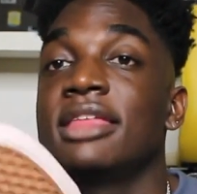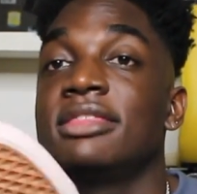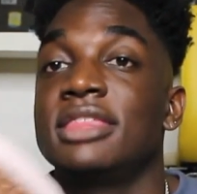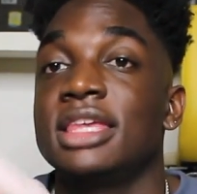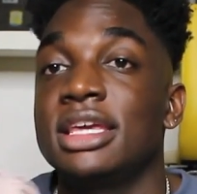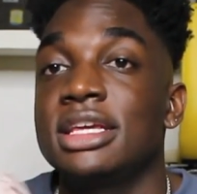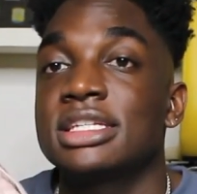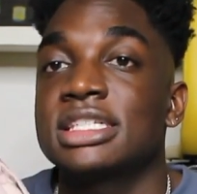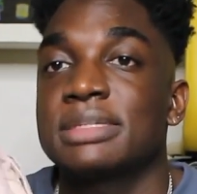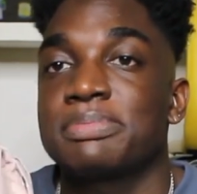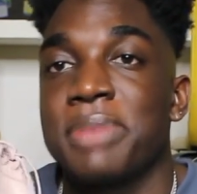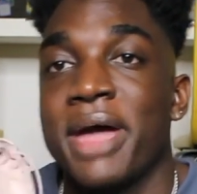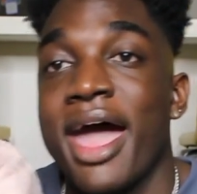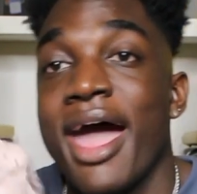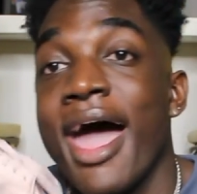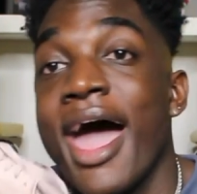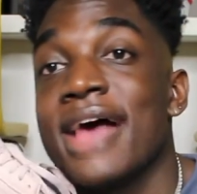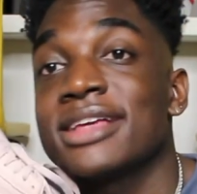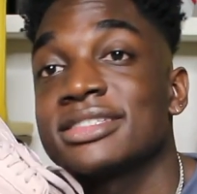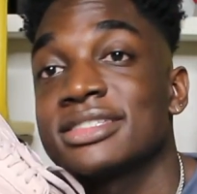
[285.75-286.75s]
These
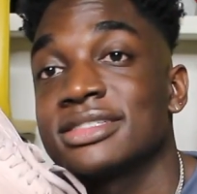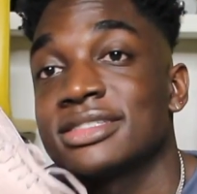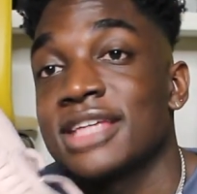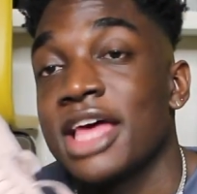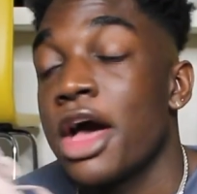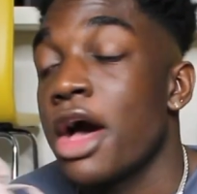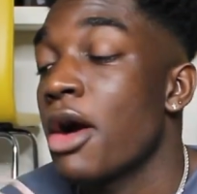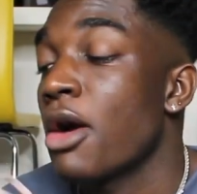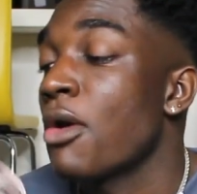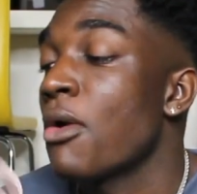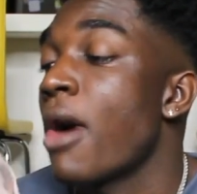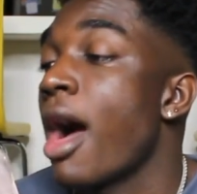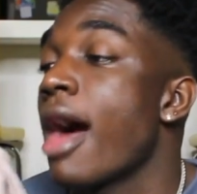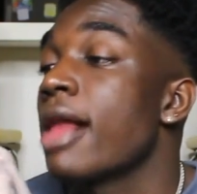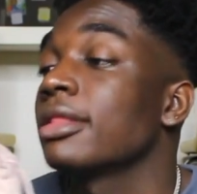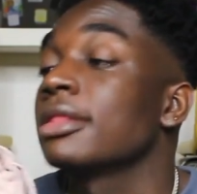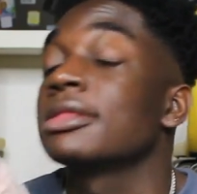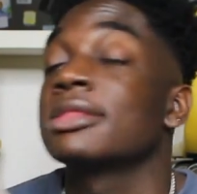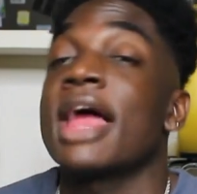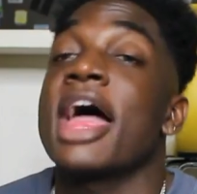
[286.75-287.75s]
pastel
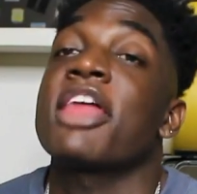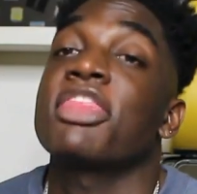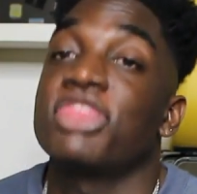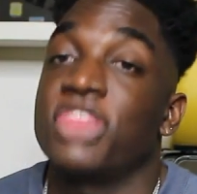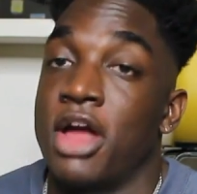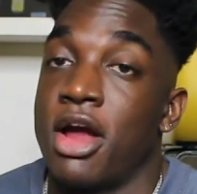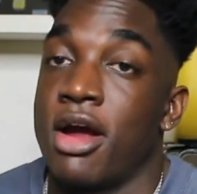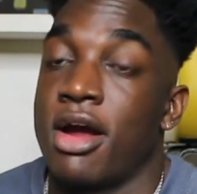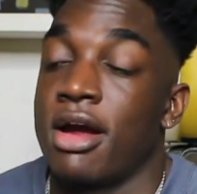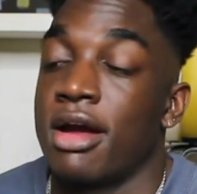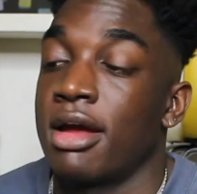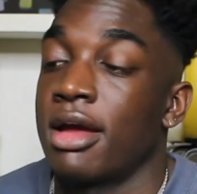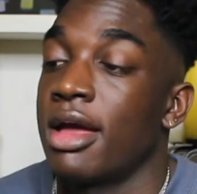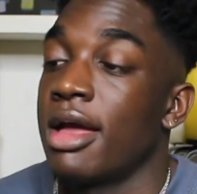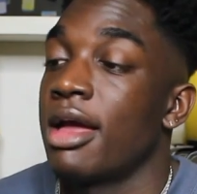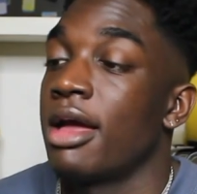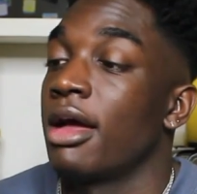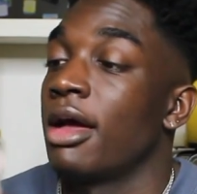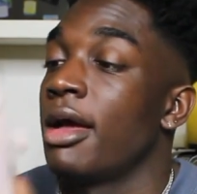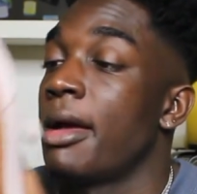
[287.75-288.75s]
leather
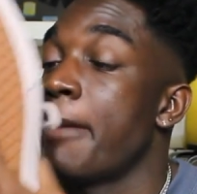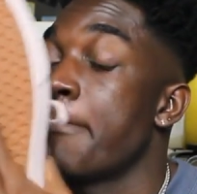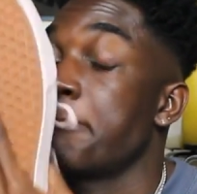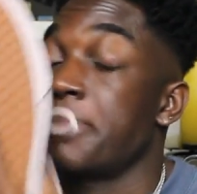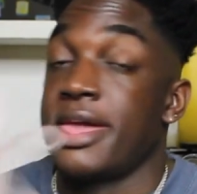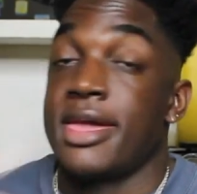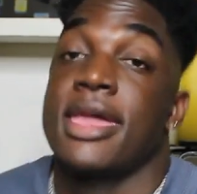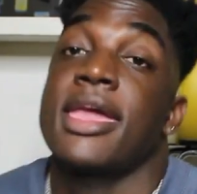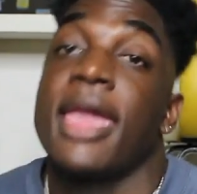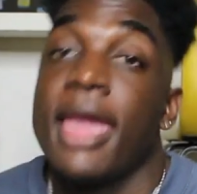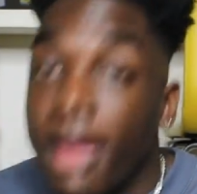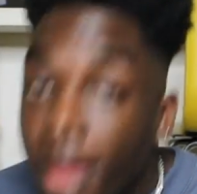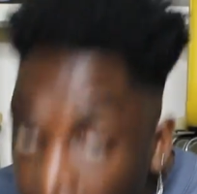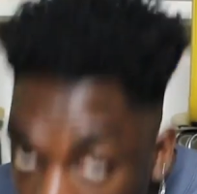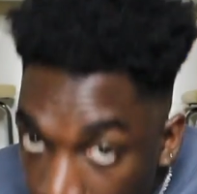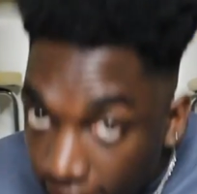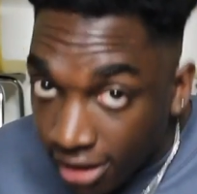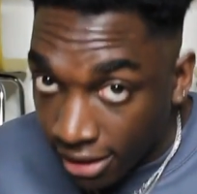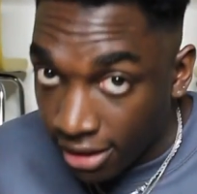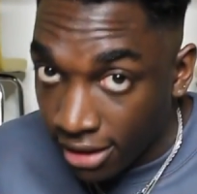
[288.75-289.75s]

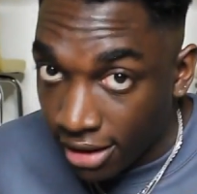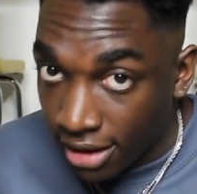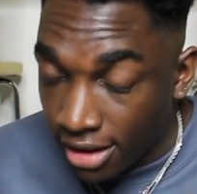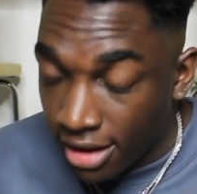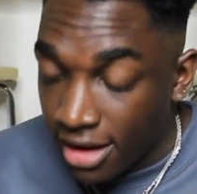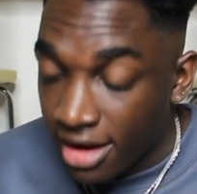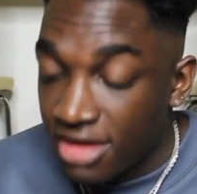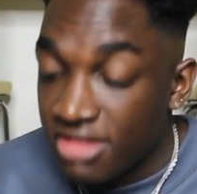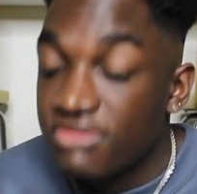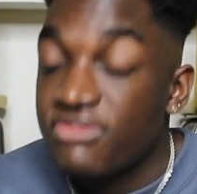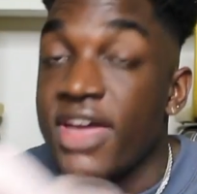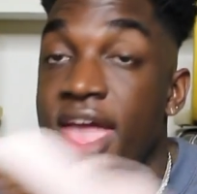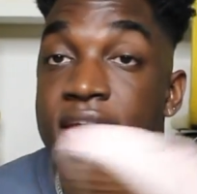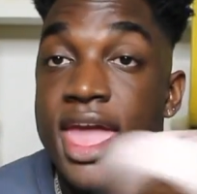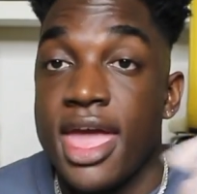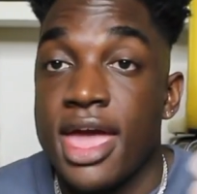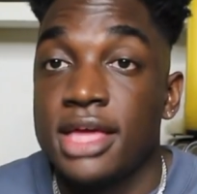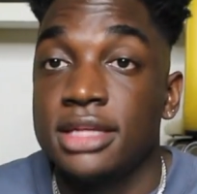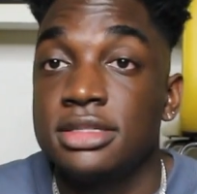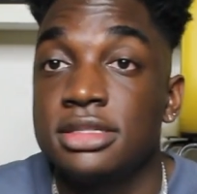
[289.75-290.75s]
pink
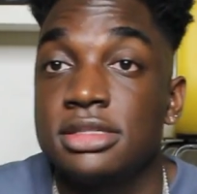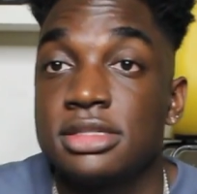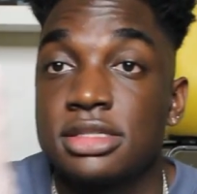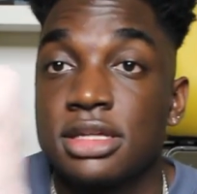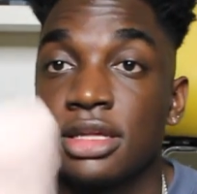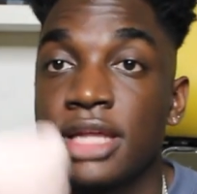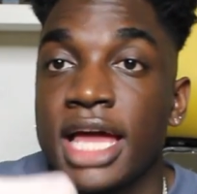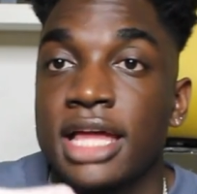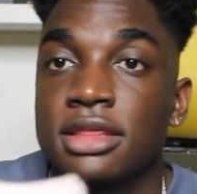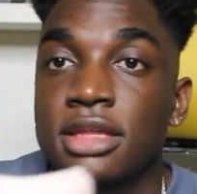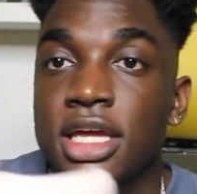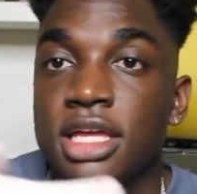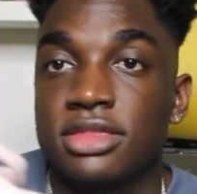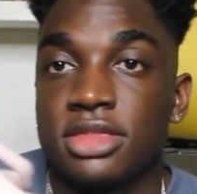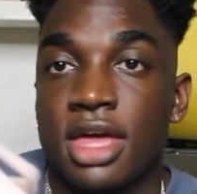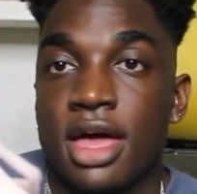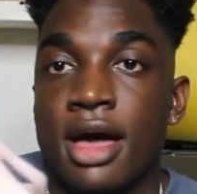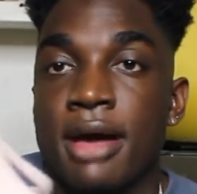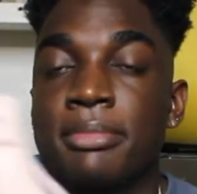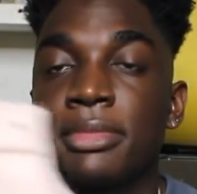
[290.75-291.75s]
Vans, like, look at
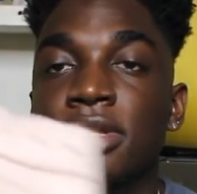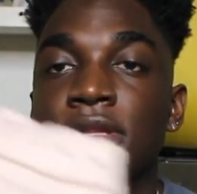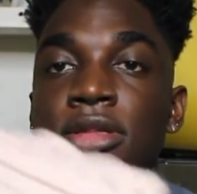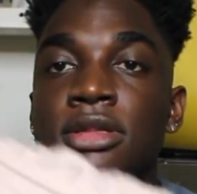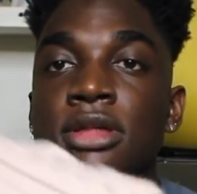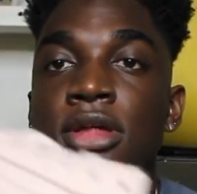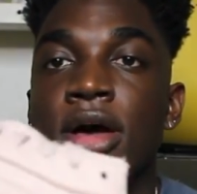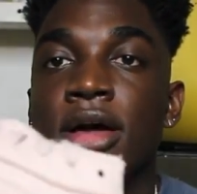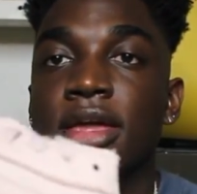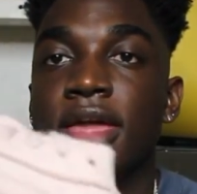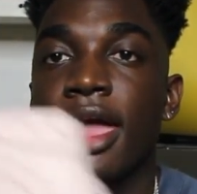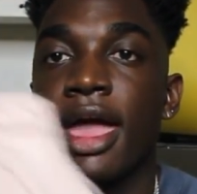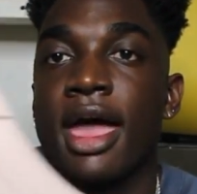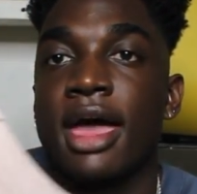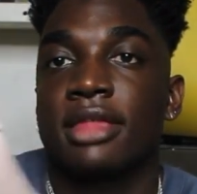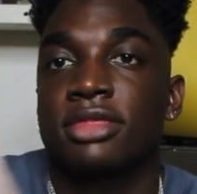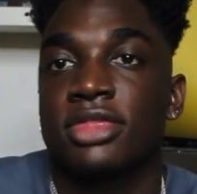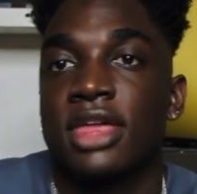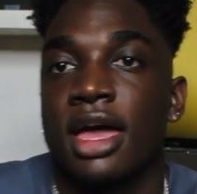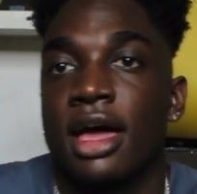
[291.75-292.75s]
them, look
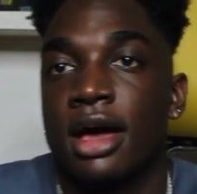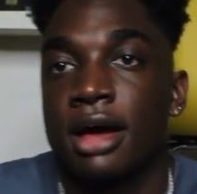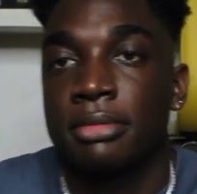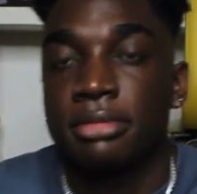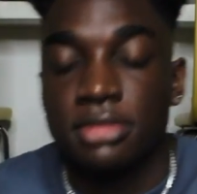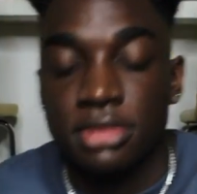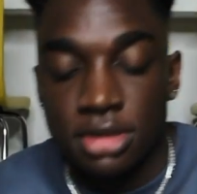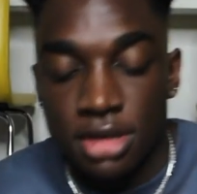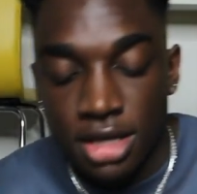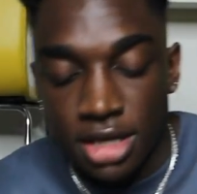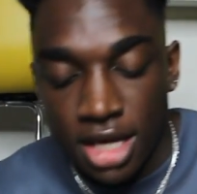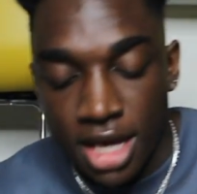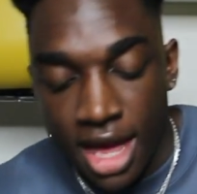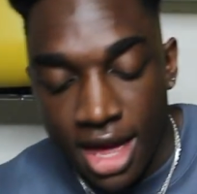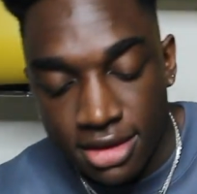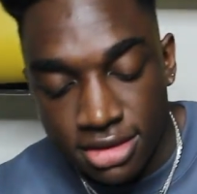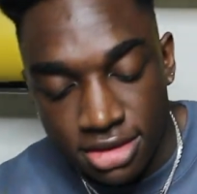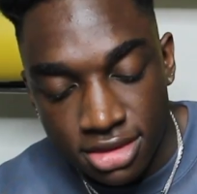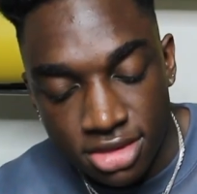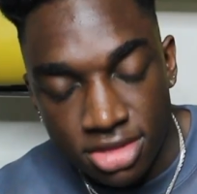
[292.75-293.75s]
at them, look
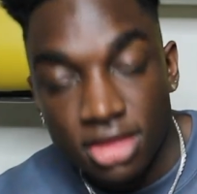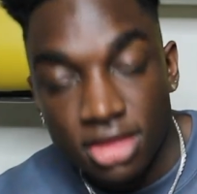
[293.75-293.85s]
at,